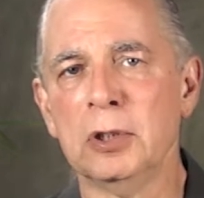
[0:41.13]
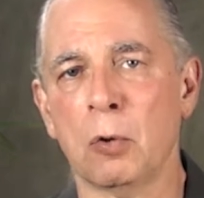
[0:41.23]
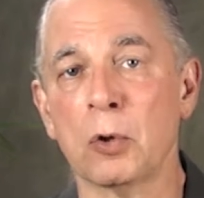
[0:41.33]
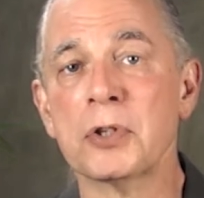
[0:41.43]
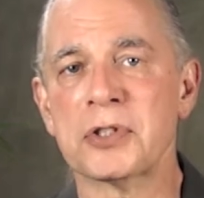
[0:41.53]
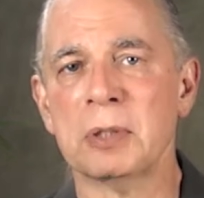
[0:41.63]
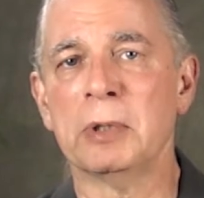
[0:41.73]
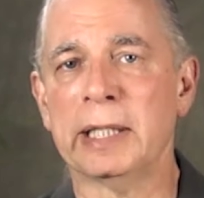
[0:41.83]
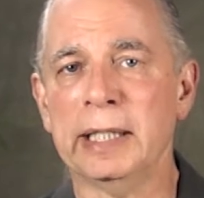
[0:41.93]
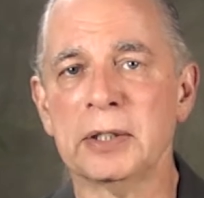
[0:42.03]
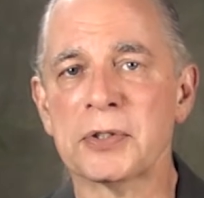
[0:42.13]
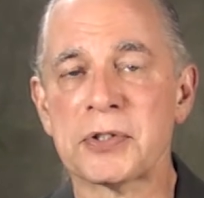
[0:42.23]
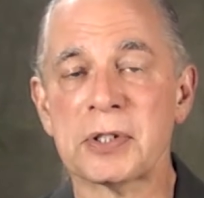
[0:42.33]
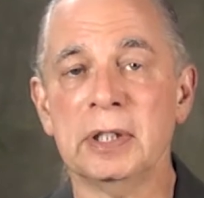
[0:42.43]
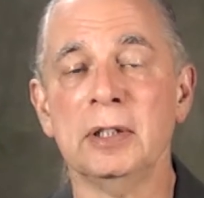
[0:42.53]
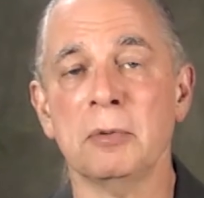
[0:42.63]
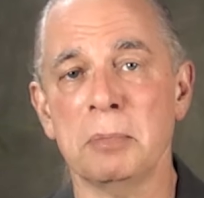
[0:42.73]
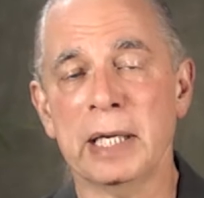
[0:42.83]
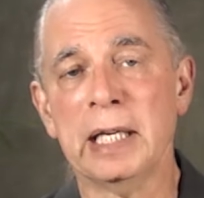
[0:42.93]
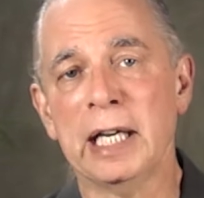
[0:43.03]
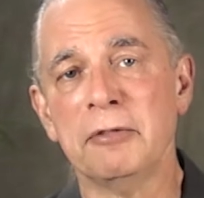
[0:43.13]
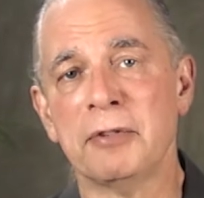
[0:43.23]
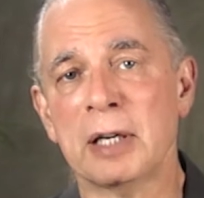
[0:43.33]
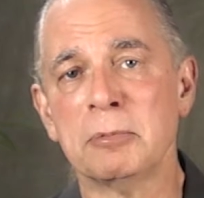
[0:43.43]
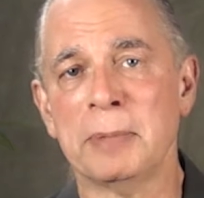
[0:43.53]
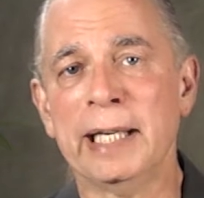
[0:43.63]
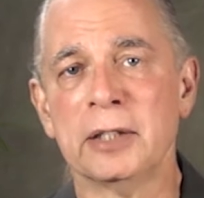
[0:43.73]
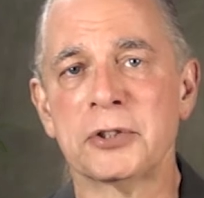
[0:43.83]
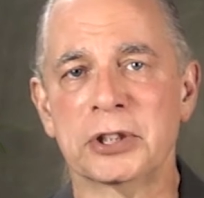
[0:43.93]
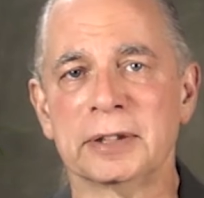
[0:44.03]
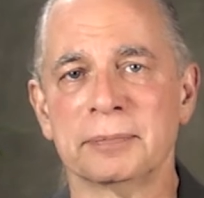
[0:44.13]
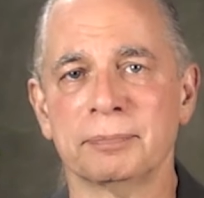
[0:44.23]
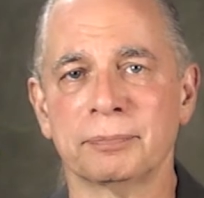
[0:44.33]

or someone else may have fibromyalgia.